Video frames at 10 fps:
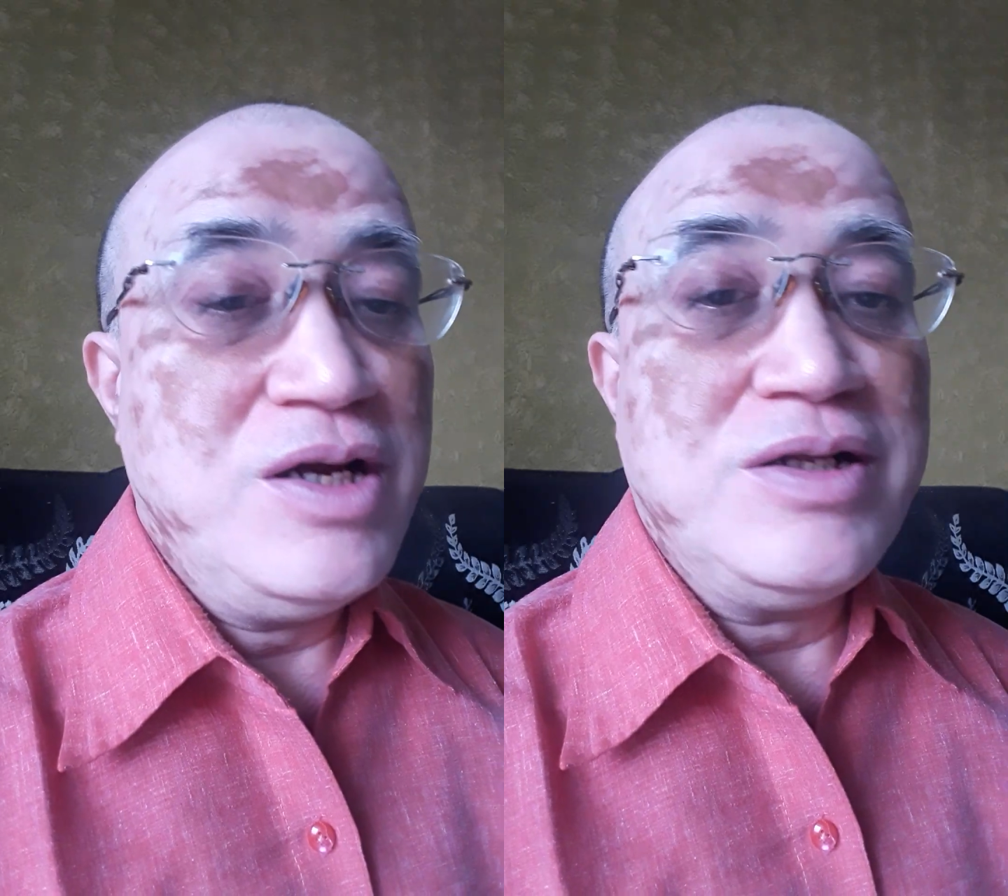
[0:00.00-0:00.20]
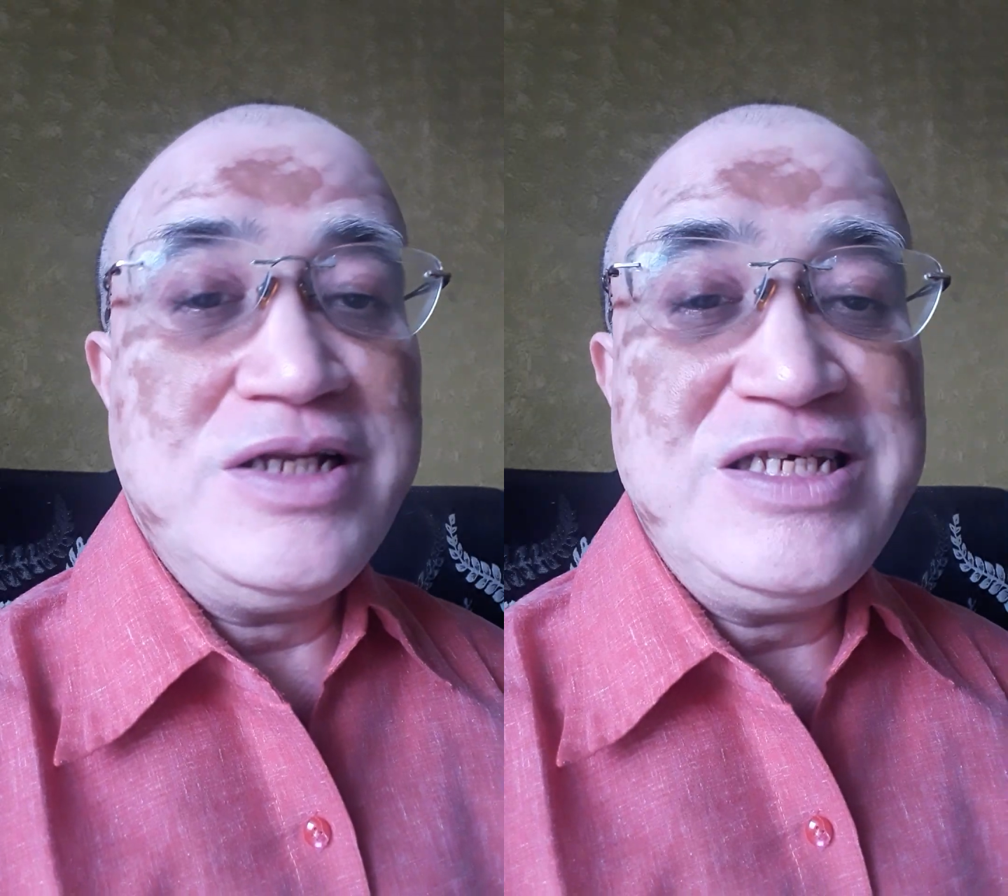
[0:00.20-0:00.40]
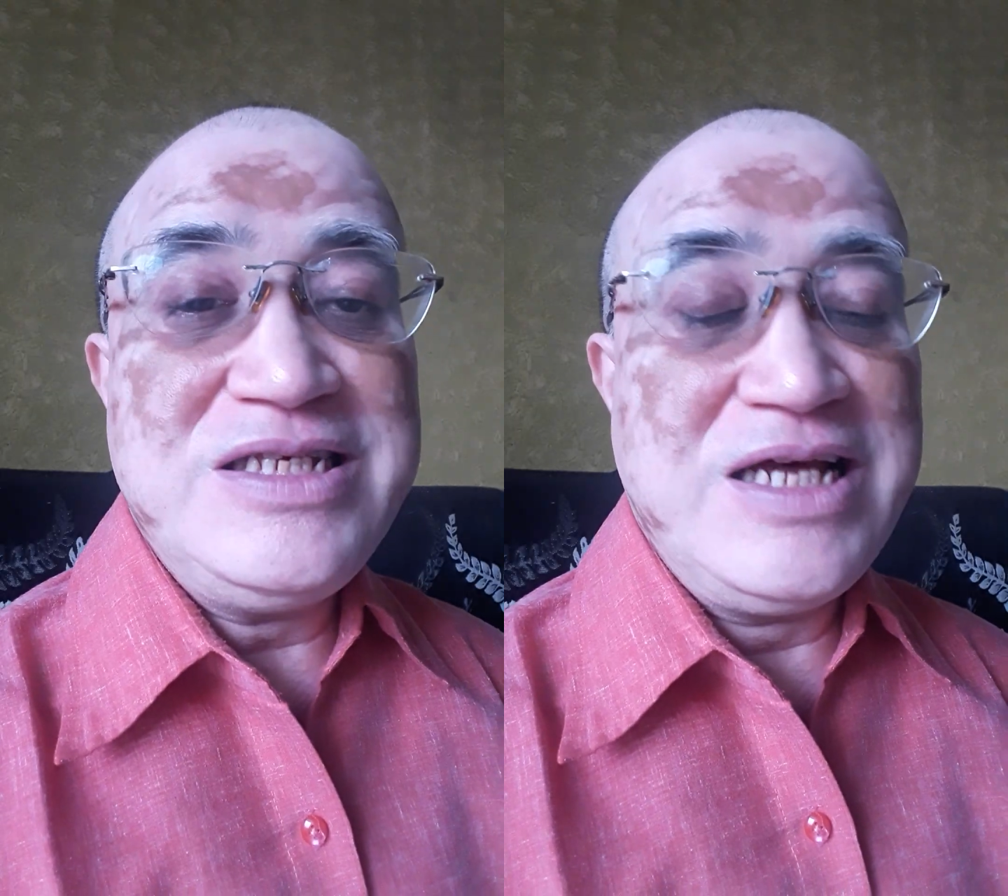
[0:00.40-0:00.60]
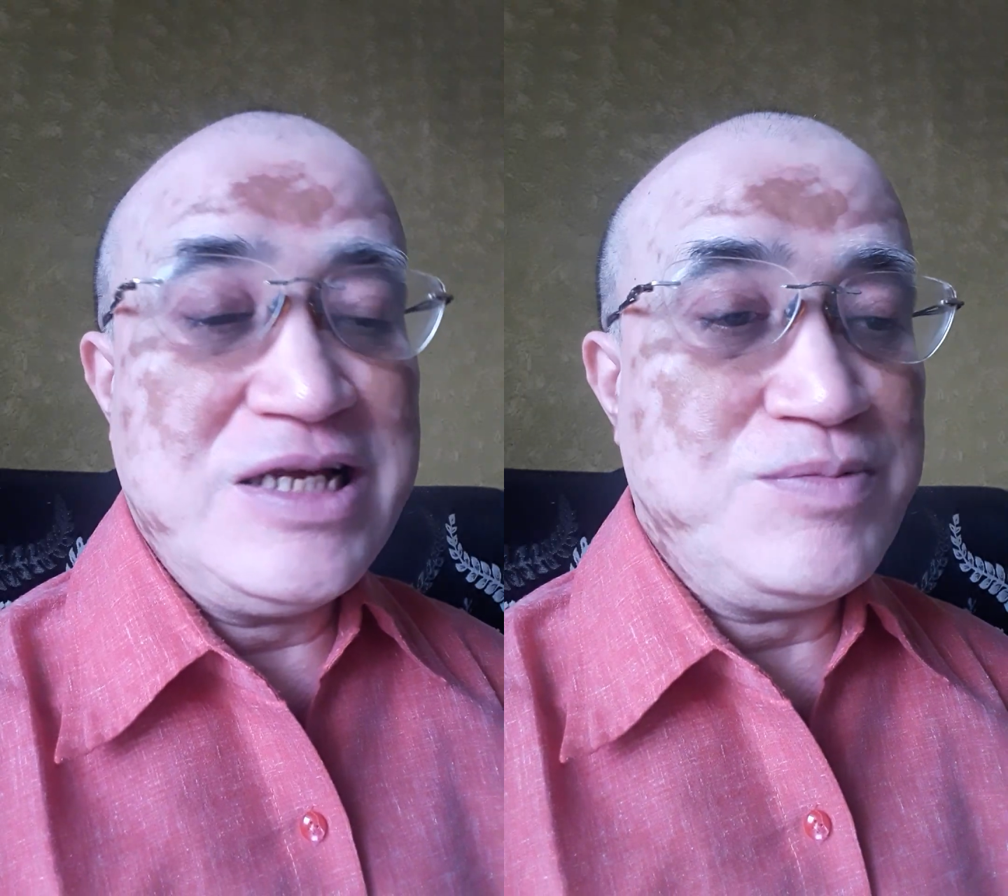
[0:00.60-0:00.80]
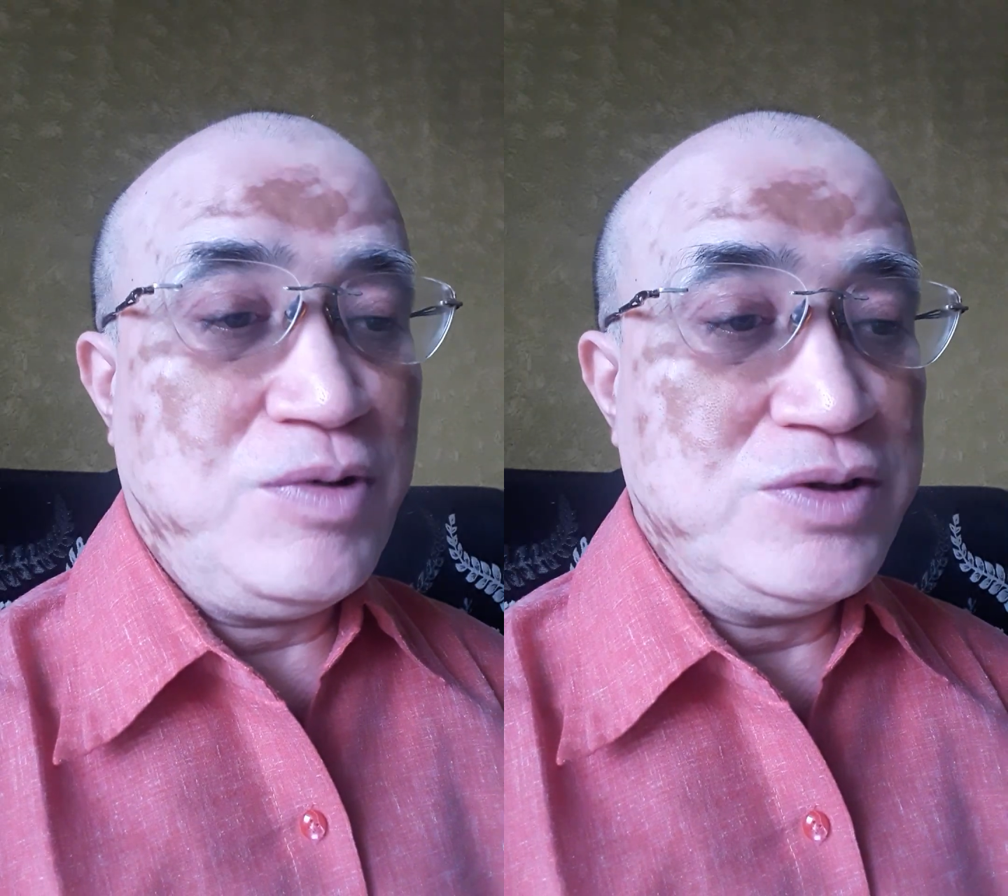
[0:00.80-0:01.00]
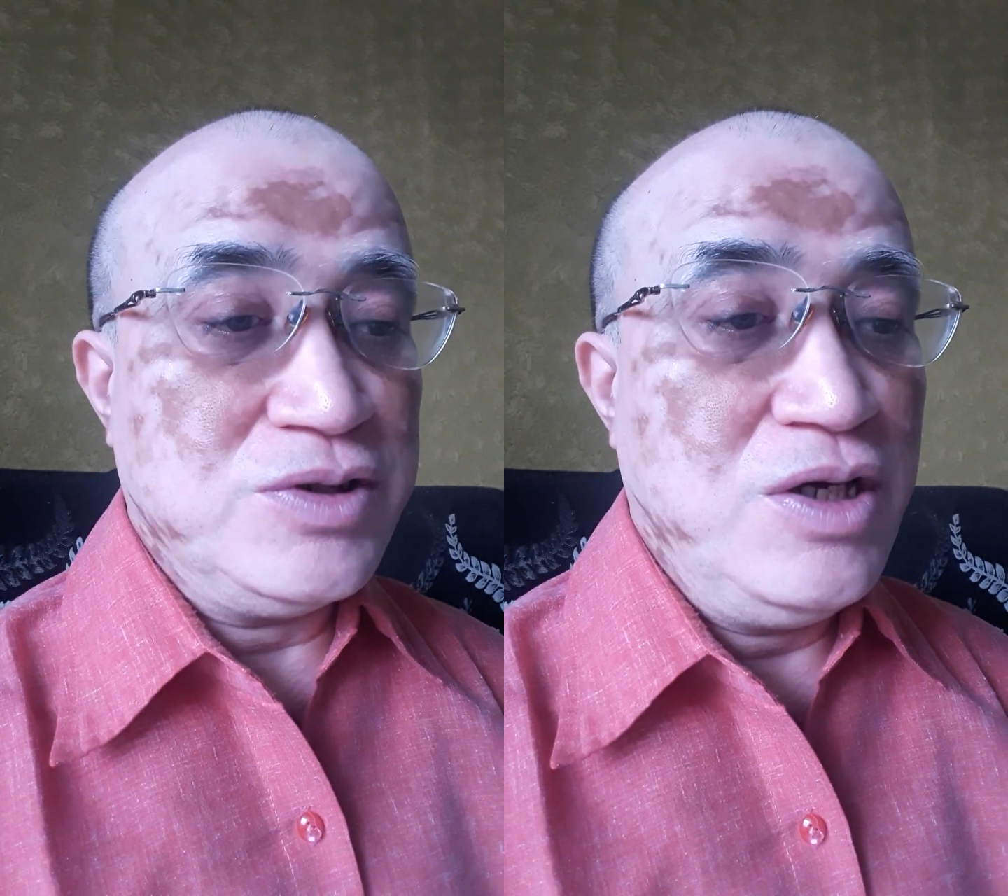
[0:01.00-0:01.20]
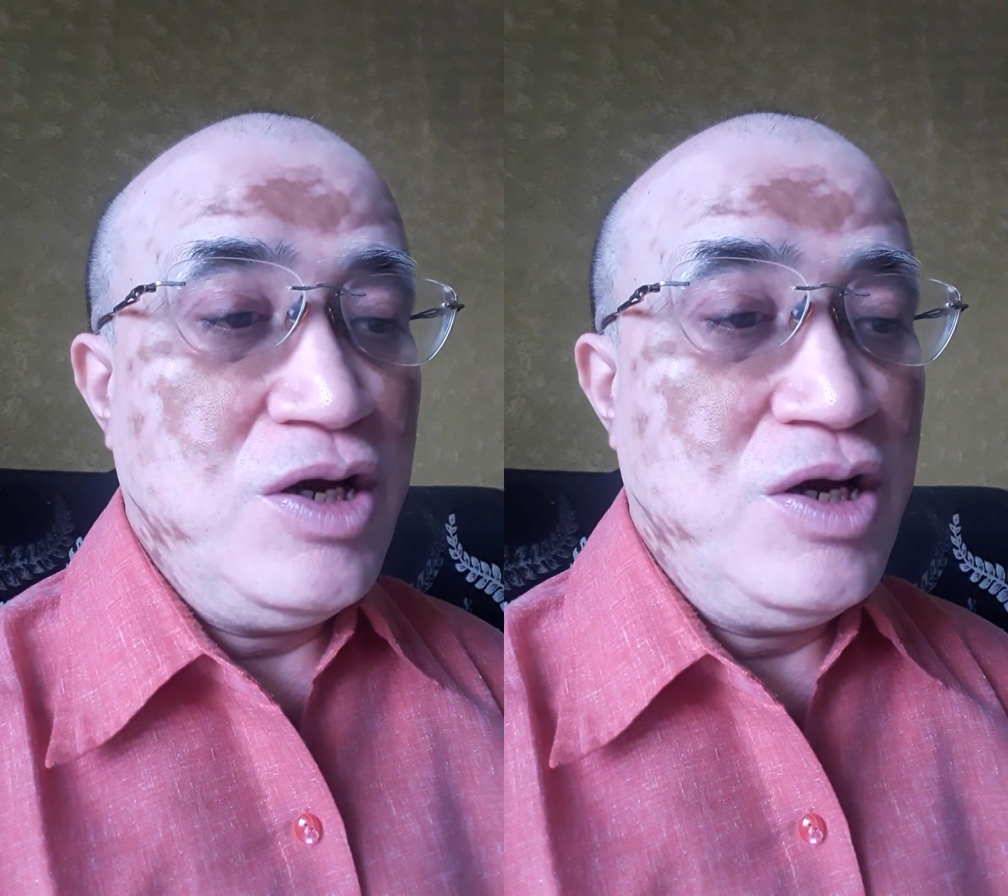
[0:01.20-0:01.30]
This is the response.